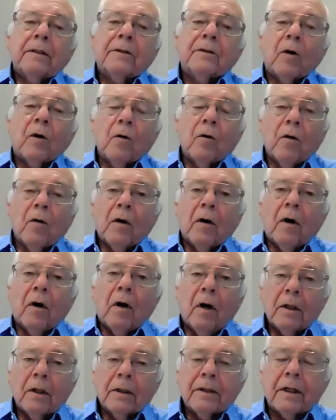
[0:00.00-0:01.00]
So
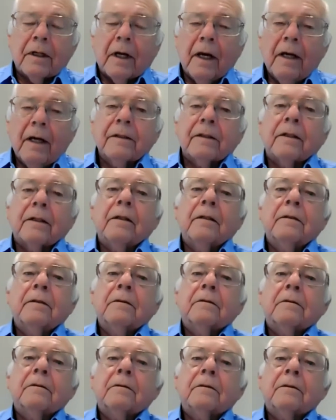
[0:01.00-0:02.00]
altogether,
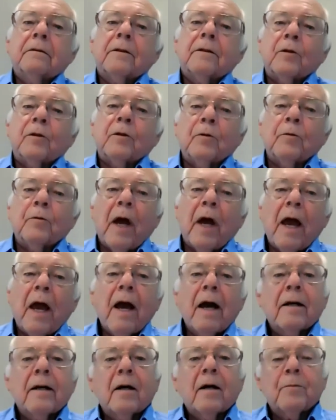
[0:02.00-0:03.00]
you
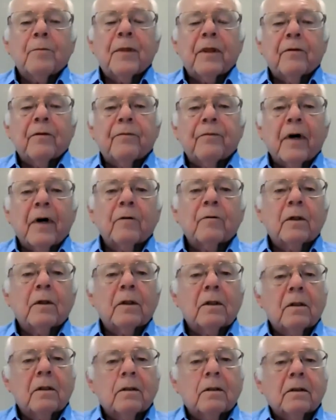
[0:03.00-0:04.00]
add up the
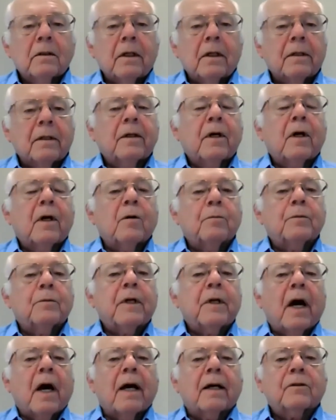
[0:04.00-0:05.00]
federal income
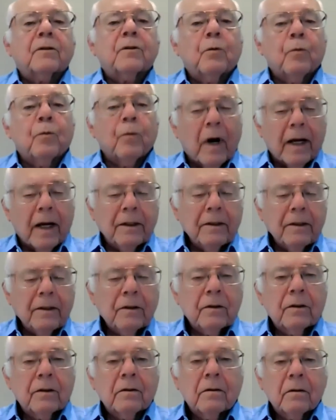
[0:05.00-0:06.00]
tax
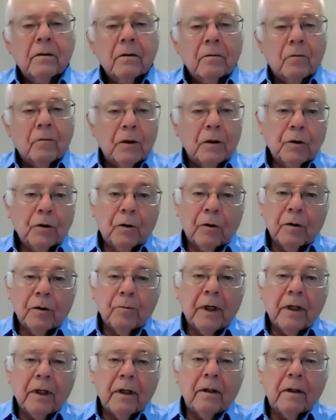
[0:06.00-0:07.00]
rates, which
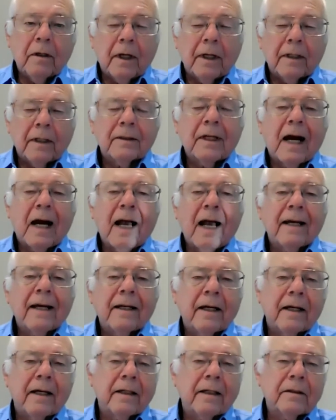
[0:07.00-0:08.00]
could be as
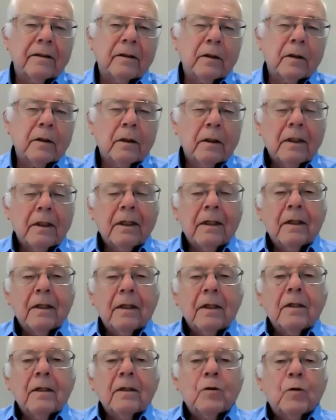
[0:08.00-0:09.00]
high as
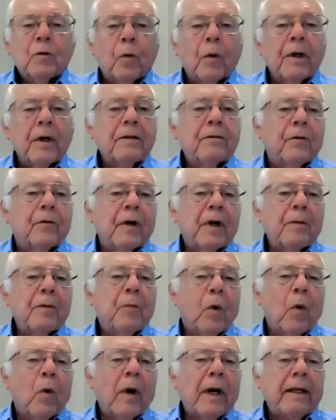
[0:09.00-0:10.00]

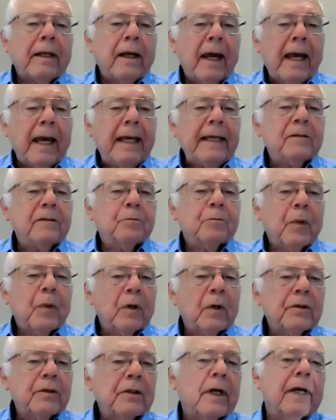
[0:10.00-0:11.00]

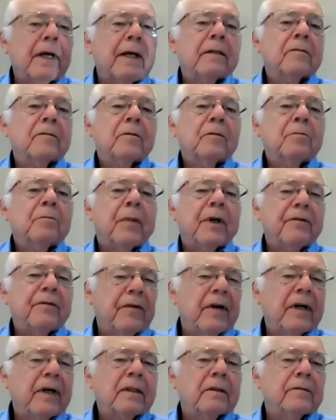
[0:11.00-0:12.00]
23.8%, but
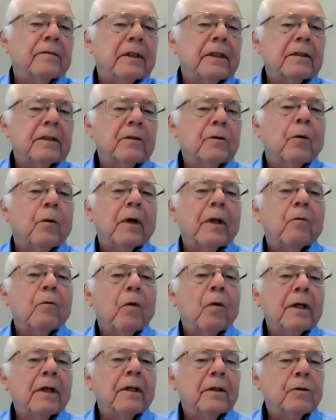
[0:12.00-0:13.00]
effectively
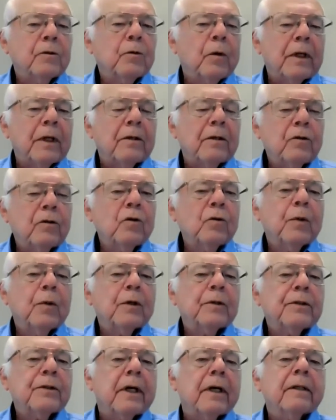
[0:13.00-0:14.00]
21 to
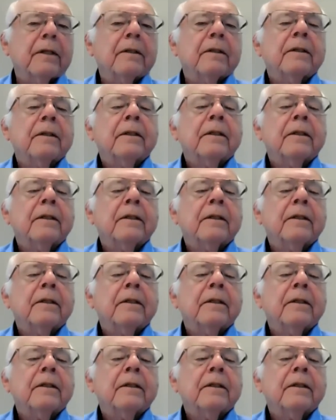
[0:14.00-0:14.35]
22%.